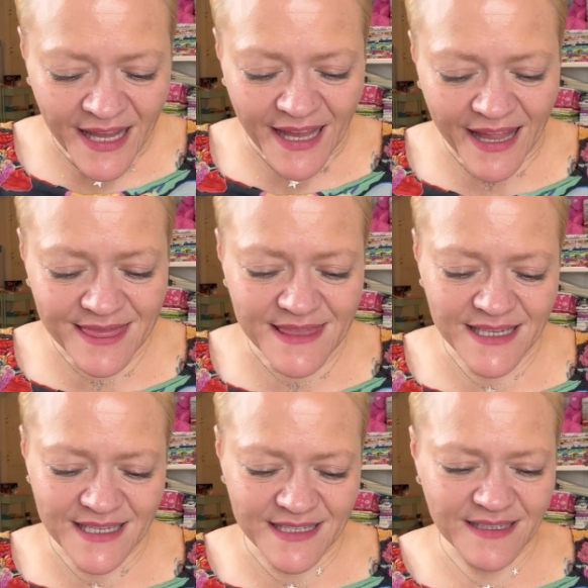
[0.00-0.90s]
And
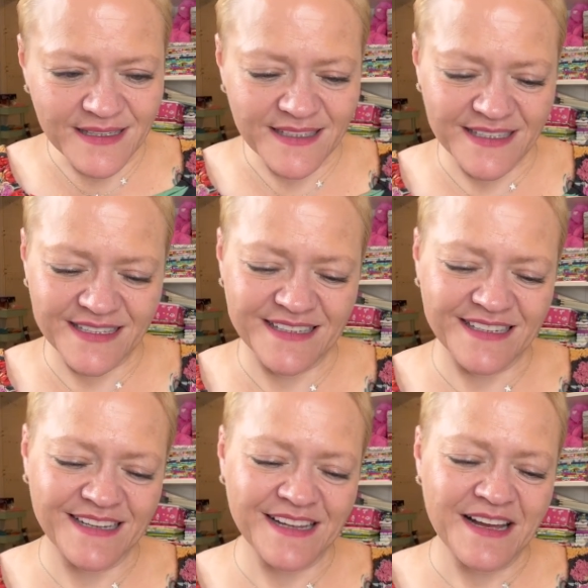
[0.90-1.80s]
then,
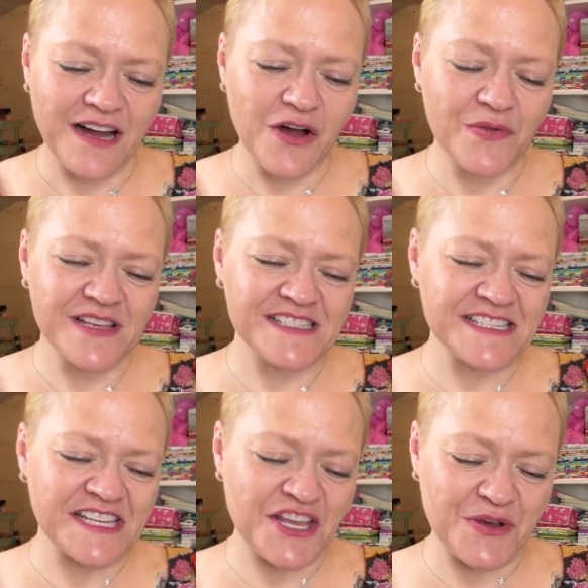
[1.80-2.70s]
oh, this is
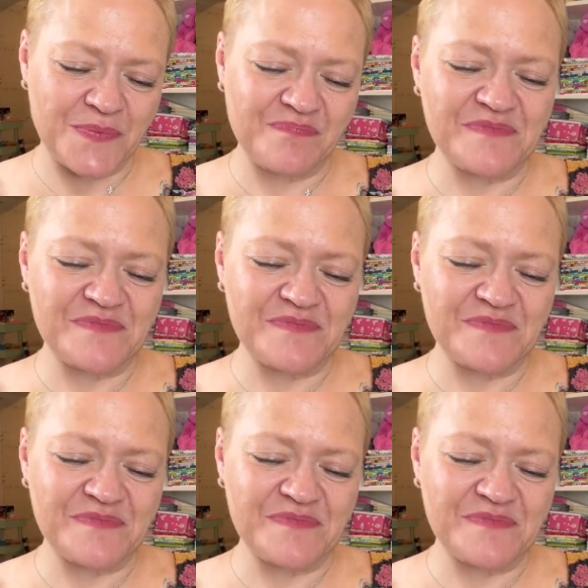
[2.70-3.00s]
cute.